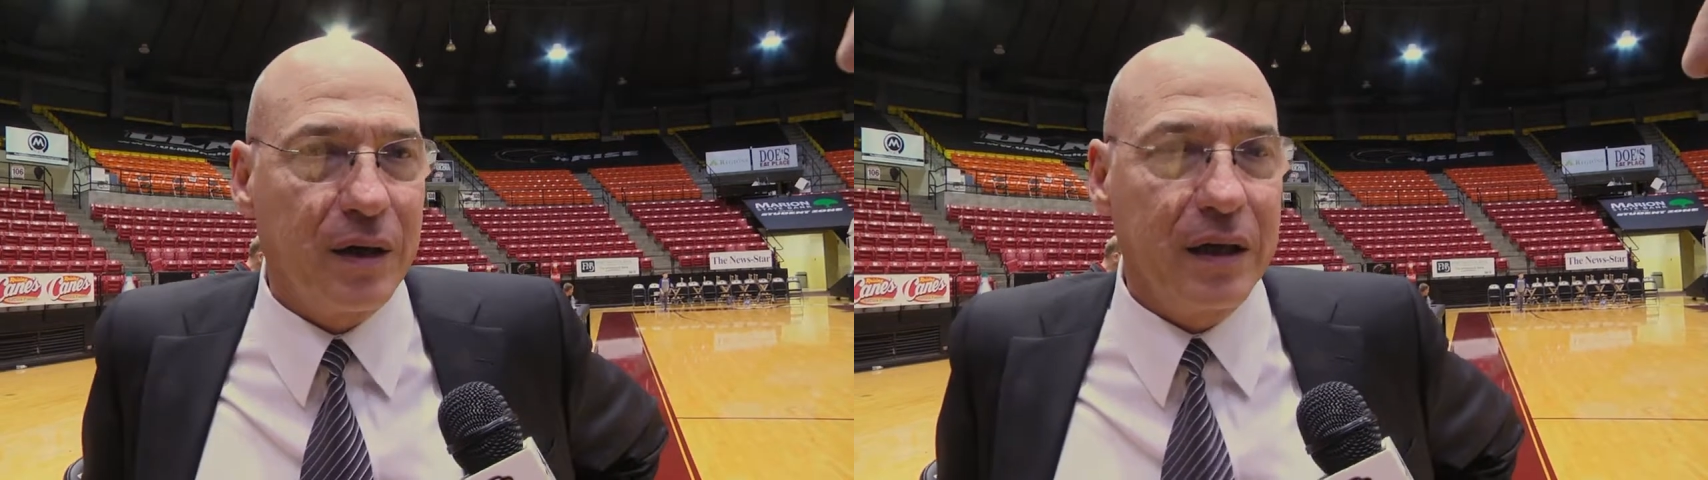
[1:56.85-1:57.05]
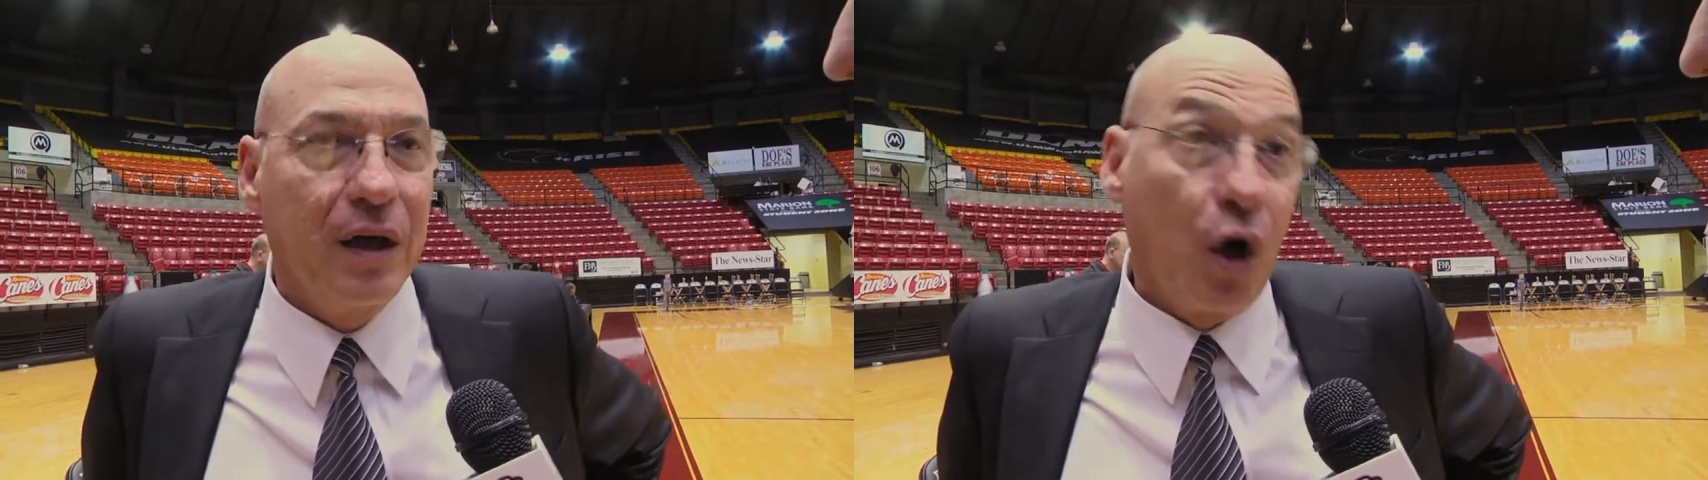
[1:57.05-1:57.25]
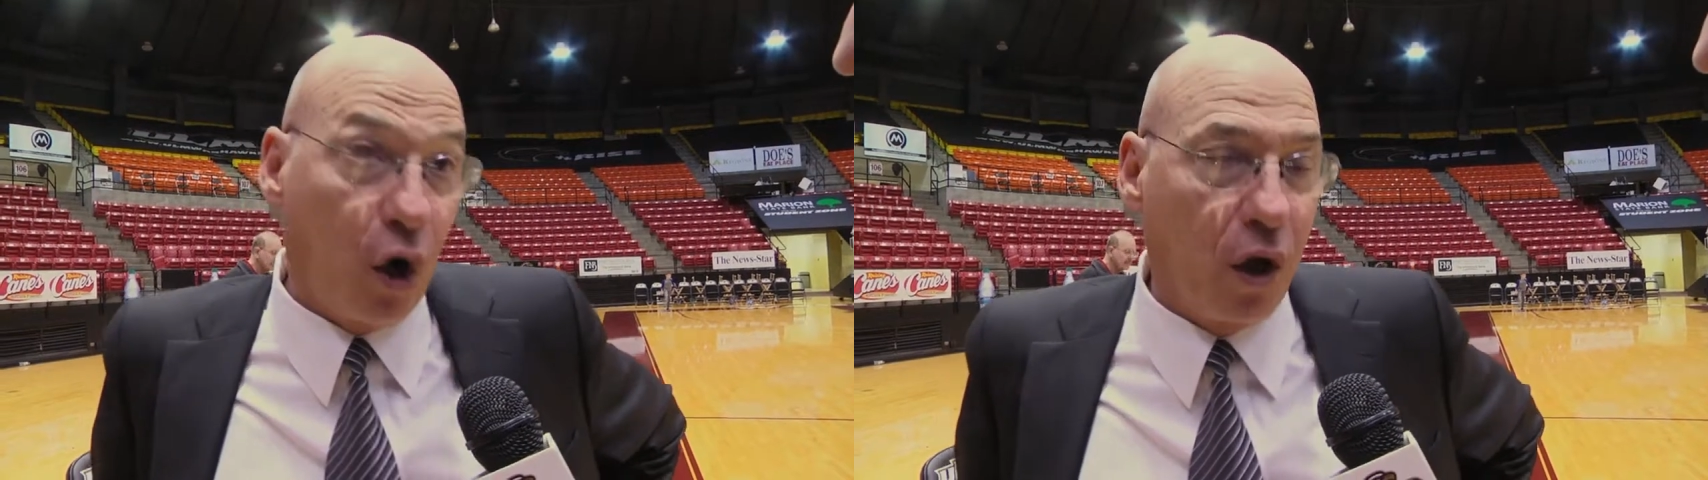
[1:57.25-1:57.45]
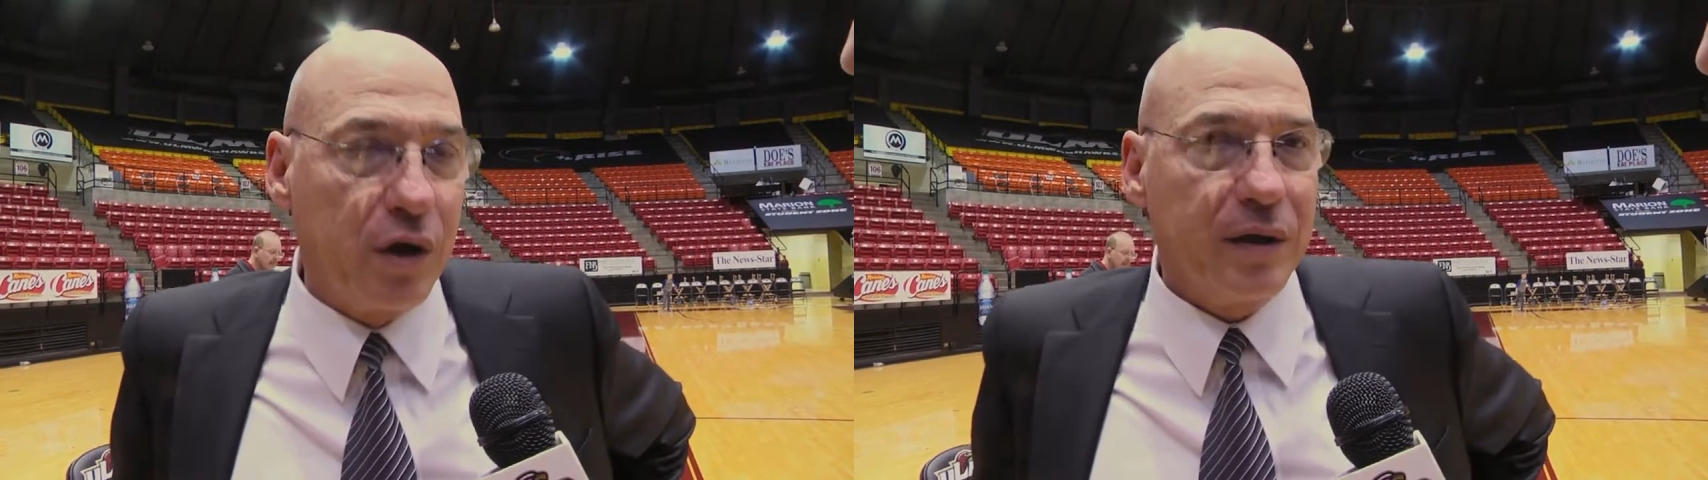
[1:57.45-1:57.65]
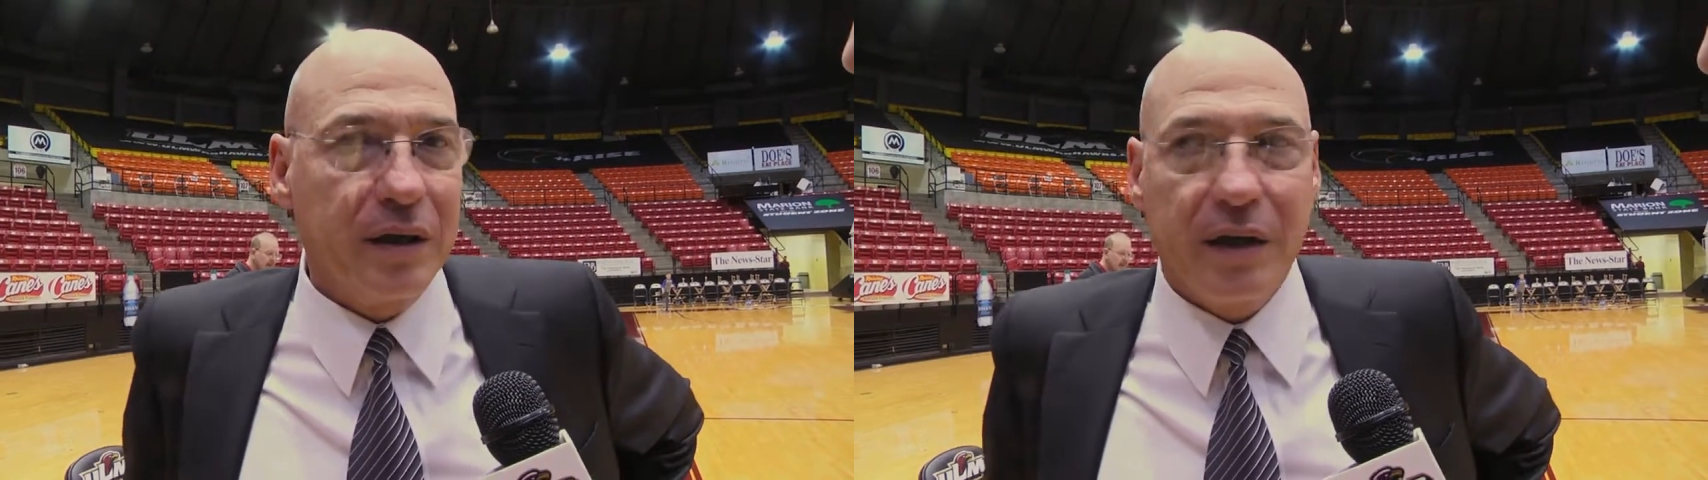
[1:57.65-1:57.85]
He
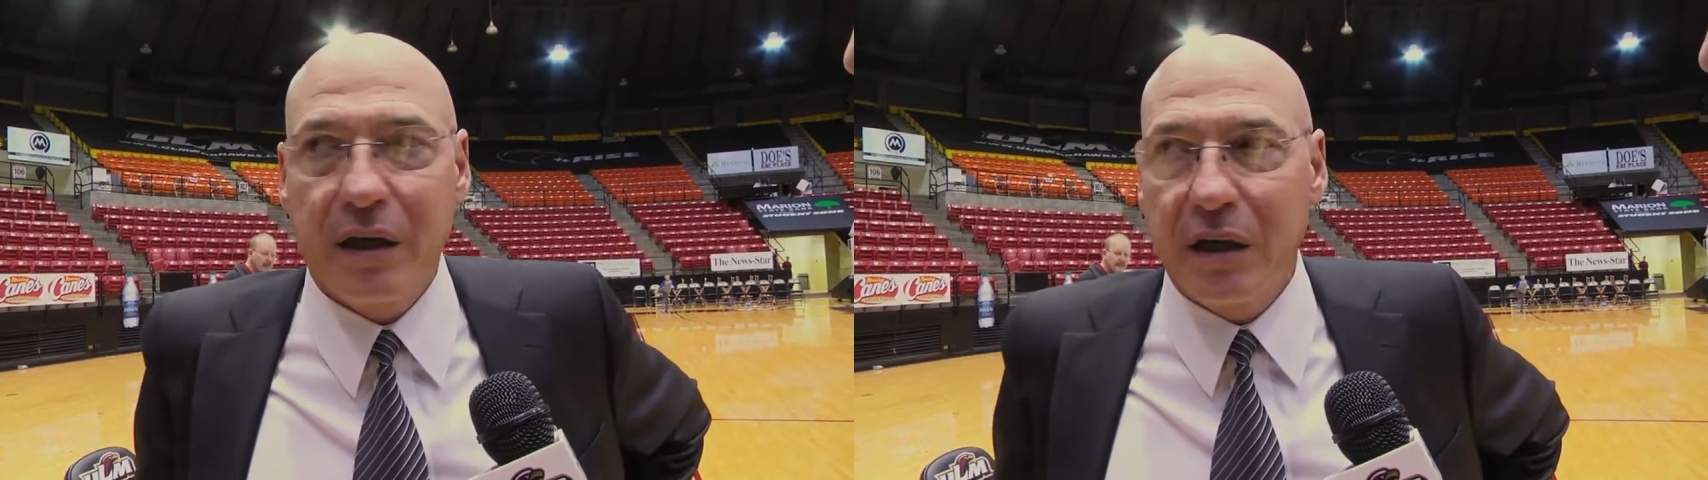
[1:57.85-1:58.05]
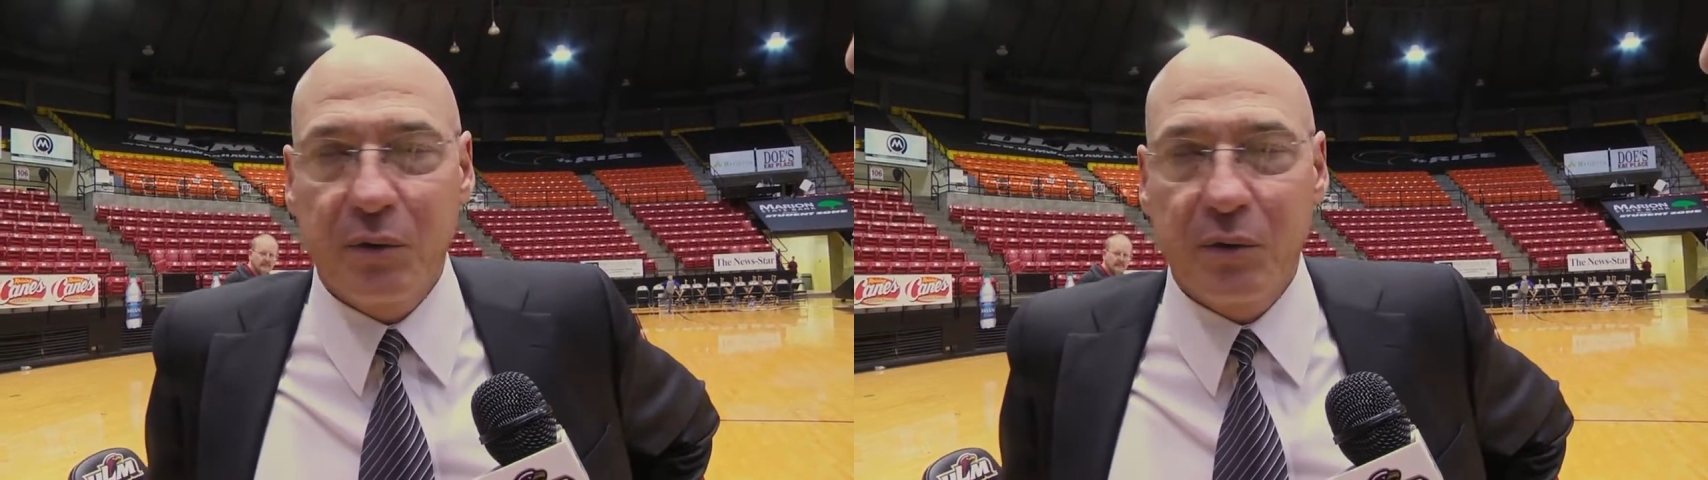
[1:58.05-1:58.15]
earlier in the year,